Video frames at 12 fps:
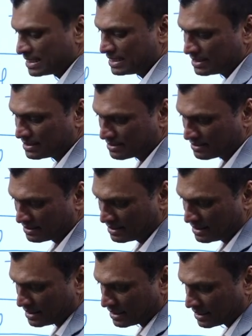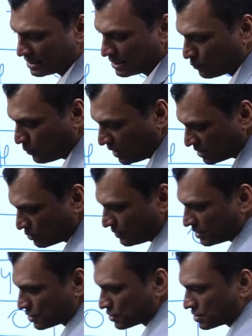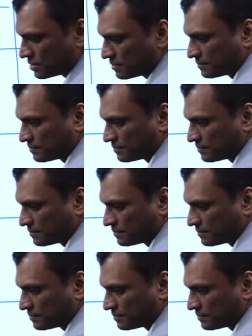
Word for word: year, then 1 question,